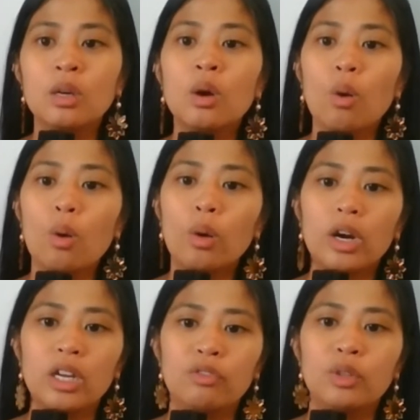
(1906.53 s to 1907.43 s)

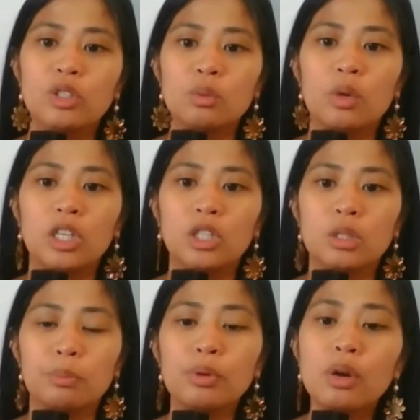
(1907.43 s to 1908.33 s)
Or if you just want to
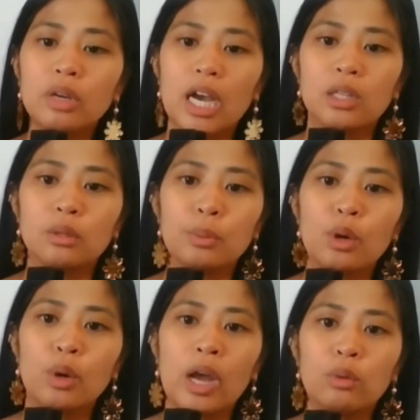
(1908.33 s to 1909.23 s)
use a pronoun, the
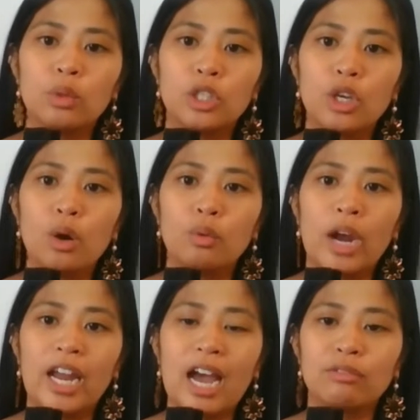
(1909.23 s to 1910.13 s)
pronoun would go
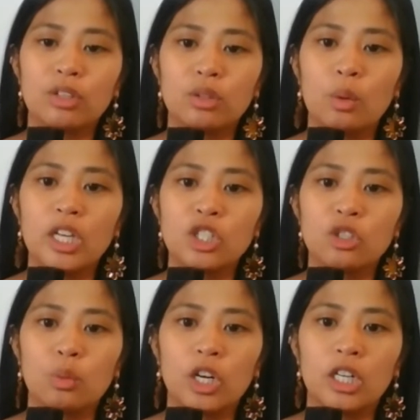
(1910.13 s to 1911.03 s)
right after the
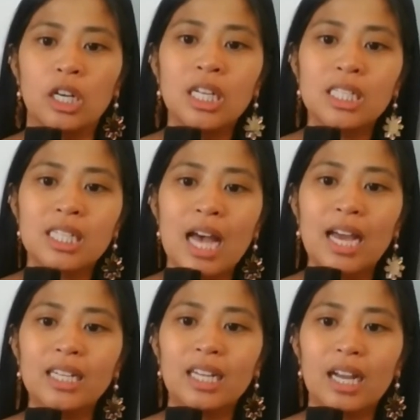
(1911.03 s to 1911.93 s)
question word.
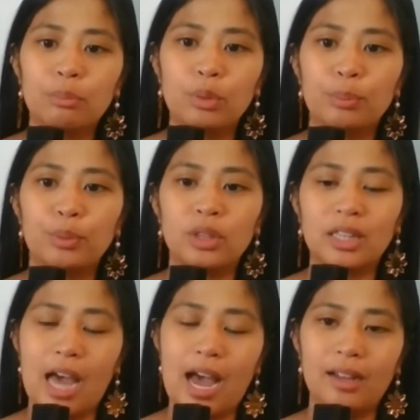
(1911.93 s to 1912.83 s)
Saan ka
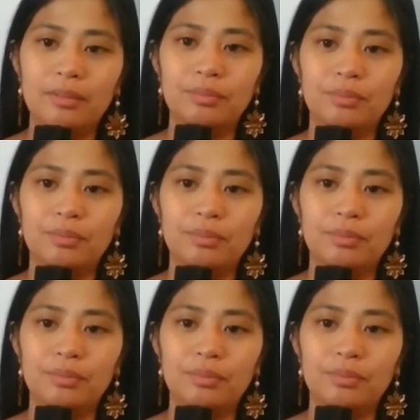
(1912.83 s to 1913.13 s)
pupunta?